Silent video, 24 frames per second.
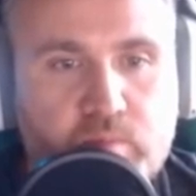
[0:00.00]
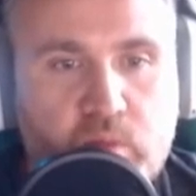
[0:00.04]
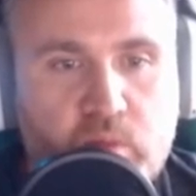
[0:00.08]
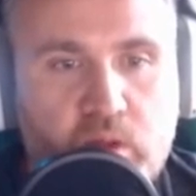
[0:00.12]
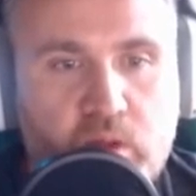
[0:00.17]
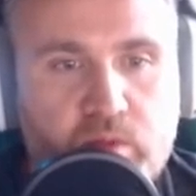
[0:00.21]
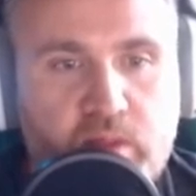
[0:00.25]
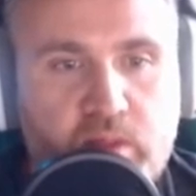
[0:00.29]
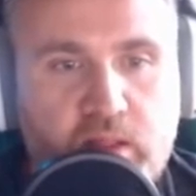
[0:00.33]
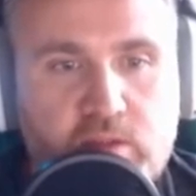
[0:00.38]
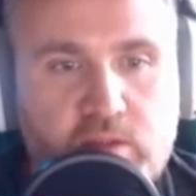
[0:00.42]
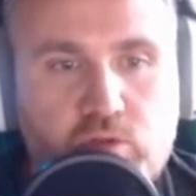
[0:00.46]

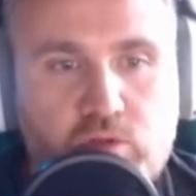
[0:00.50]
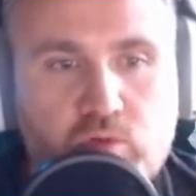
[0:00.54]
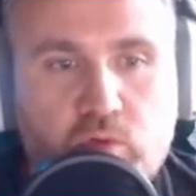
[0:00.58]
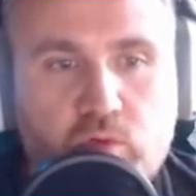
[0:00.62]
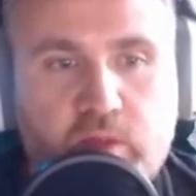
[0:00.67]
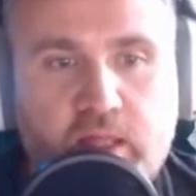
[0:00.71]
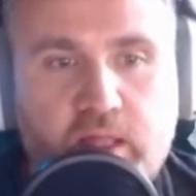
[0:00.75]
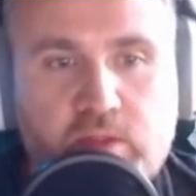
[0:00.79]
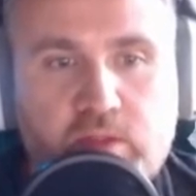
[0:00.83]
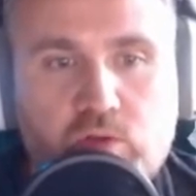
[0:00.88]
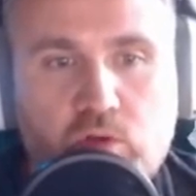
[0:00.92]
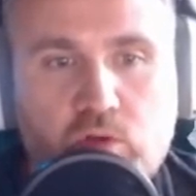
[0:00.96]
That's, you know,
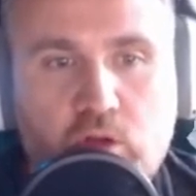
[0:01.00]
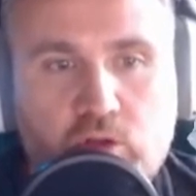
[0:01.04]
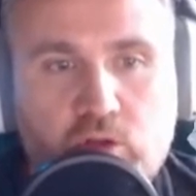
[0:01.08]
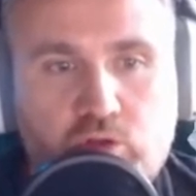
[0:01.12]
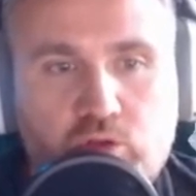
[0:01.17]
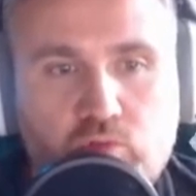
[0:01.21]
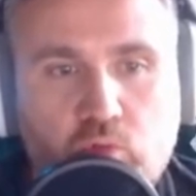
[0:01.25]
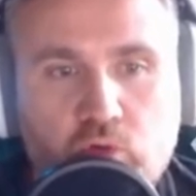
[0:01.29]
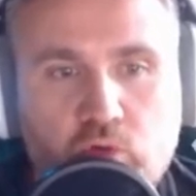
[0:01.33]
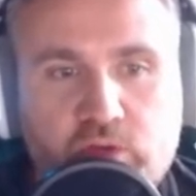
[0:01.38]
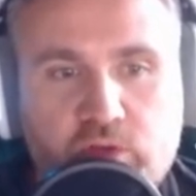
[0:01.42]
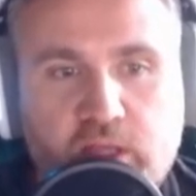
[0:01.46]
that's a lot.
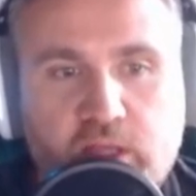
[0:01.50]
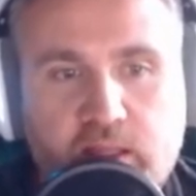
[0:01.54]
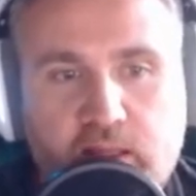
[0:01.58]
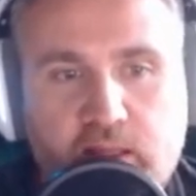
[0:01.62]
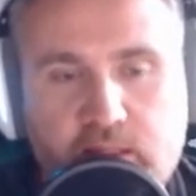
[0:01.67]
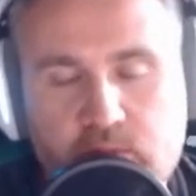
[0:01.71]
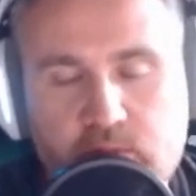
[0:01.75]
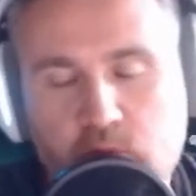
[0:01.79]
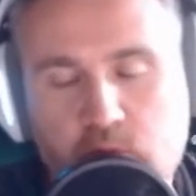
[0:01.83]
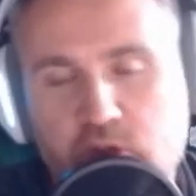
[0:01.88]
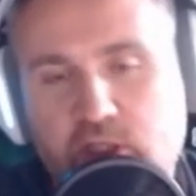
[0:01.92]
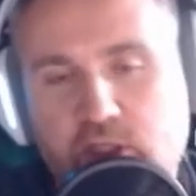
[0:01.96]
You won't get
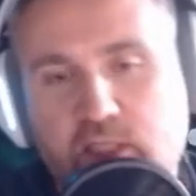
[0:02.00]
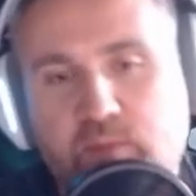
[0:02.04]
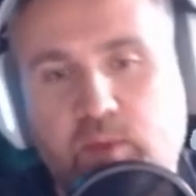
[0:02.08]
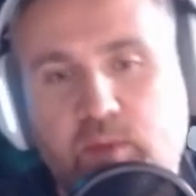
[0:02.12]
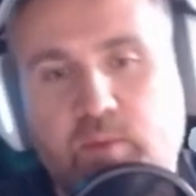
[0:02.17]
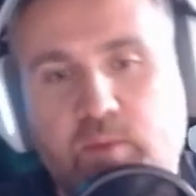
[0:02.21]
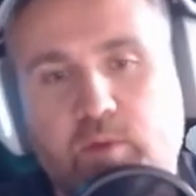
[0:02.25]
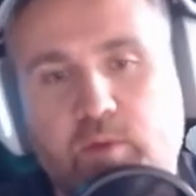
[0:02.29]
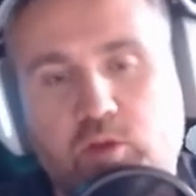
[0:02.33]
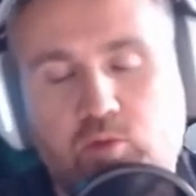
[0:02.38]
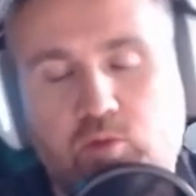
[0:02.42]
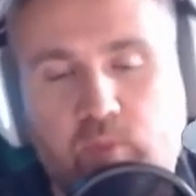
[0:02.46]
as much as me,
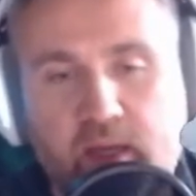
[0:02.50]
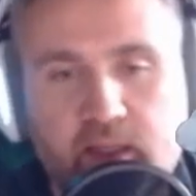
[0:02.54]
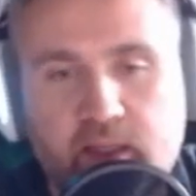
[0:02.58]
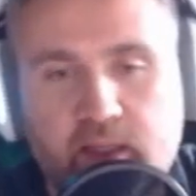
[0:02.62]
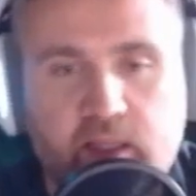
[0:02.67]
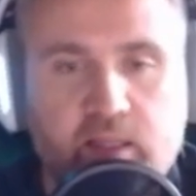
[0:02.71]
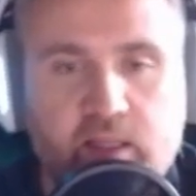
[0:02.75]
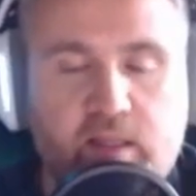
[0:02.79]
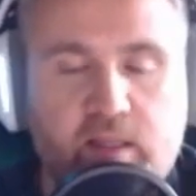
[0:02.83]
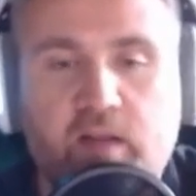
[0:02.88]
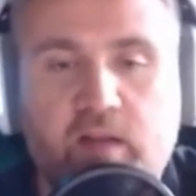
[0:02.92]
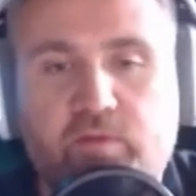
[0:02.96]
but you might
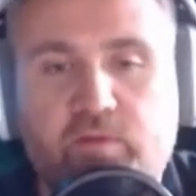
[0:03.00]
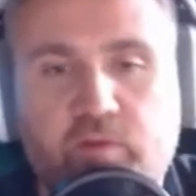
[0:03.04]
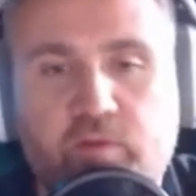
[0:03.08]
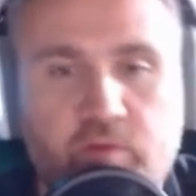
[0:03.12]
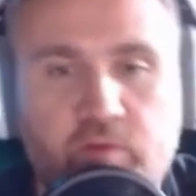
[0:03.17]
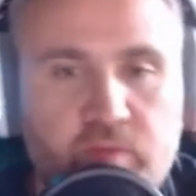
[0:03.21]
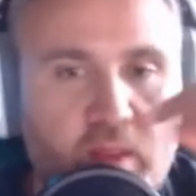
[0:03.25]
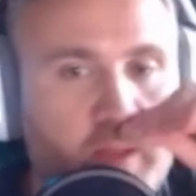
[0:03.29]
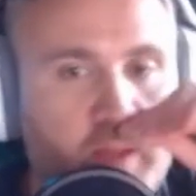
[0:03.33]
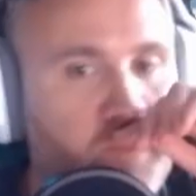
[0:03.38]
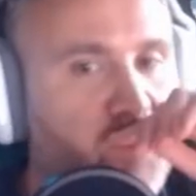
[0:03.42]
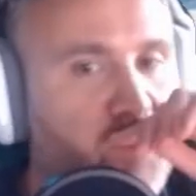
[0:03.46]
get half
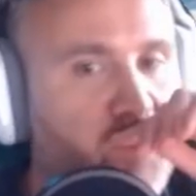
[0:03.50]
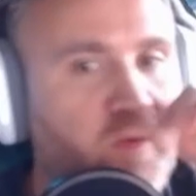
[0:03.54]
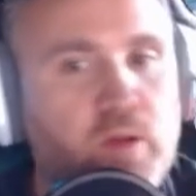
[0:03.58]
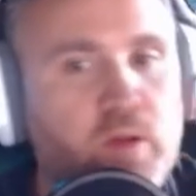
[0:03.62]
of that.